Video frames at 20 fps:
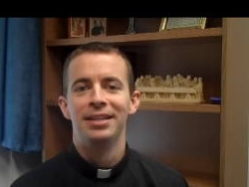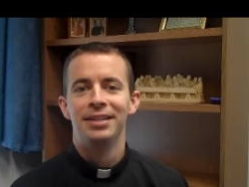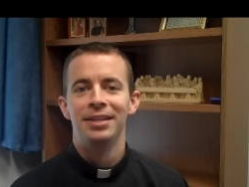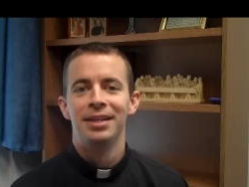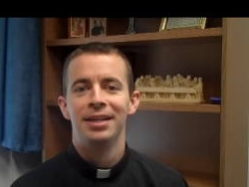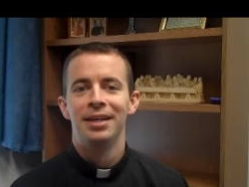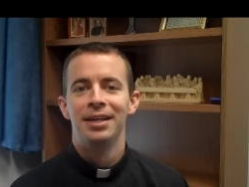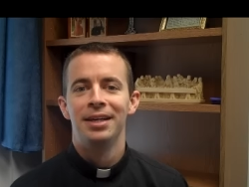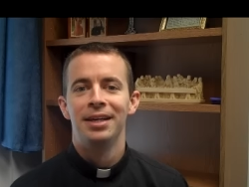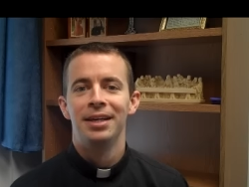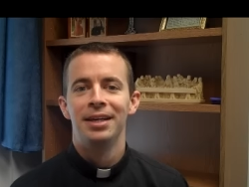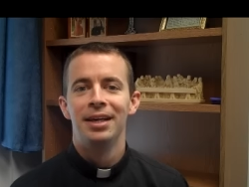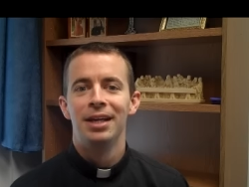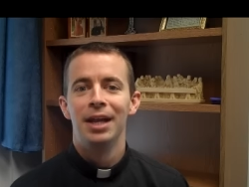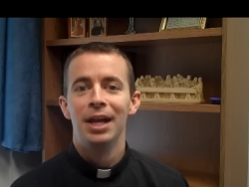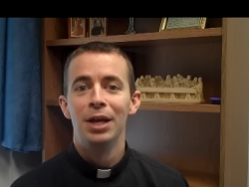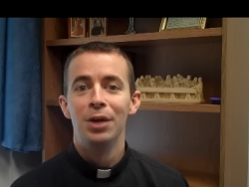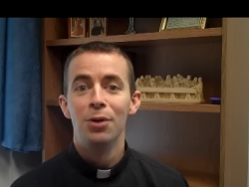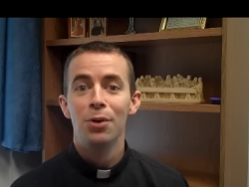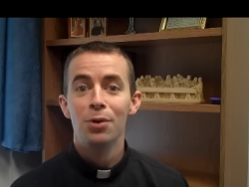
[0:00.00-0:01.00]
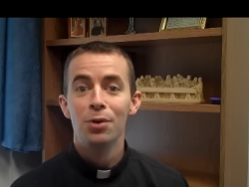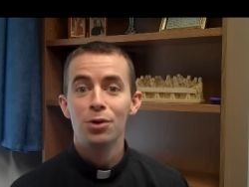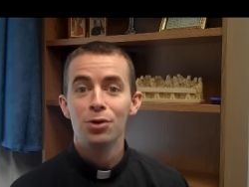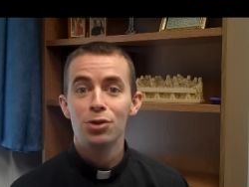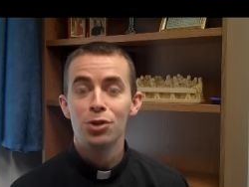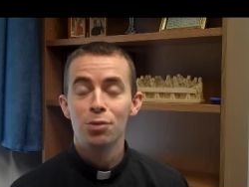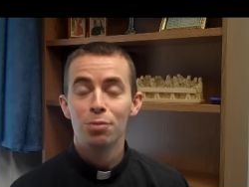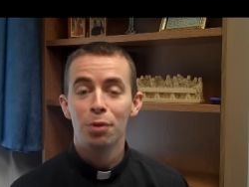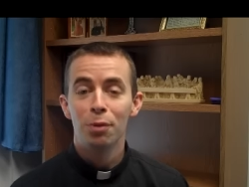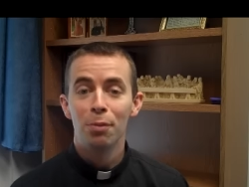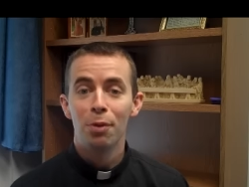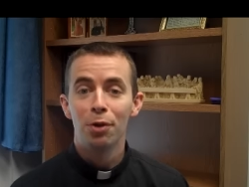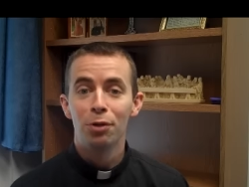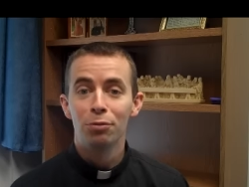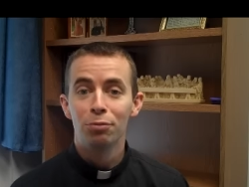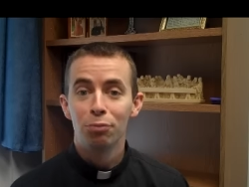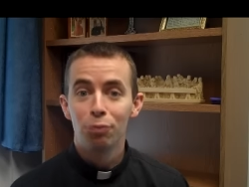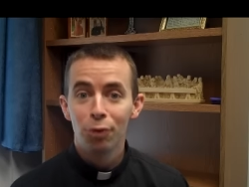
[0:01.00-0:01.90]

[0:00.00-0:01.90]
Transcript: it in order to promote